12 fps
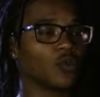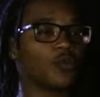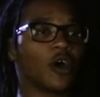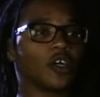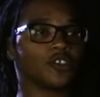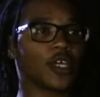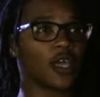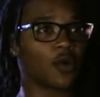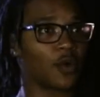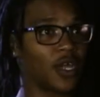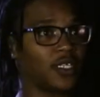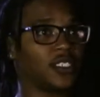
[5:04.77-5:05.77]
the RuPaul
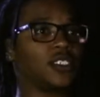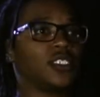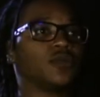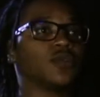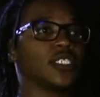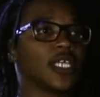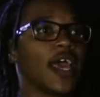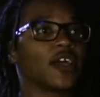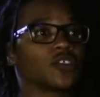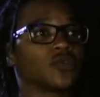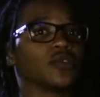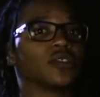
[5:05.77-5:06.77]
Drag Race. She was
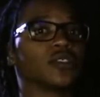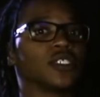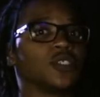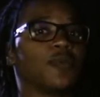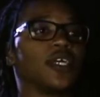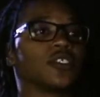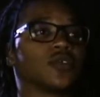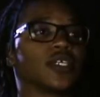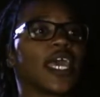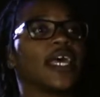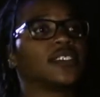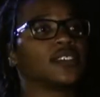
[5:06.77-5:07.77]
the special
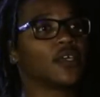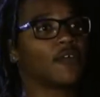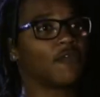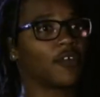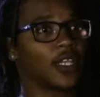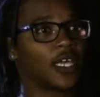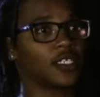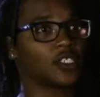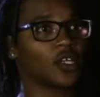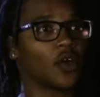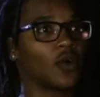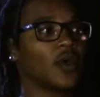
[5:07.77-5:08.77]
guest for that
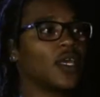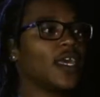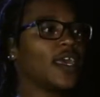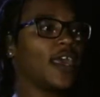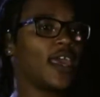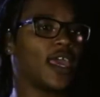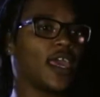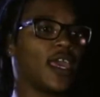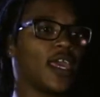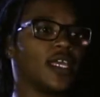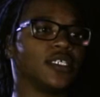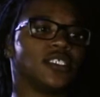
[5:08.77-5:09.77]
show.
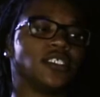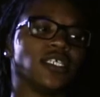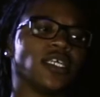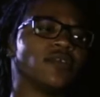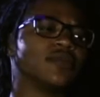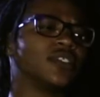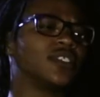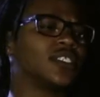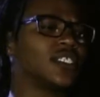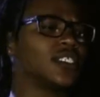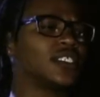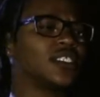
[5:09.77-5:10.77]
and she was
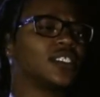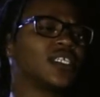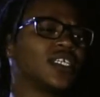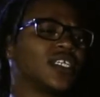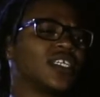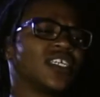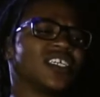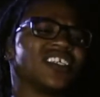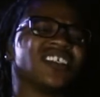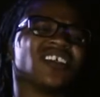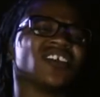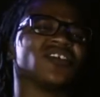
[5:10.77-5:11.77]
just,
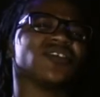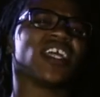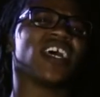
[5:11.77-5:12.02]
you know,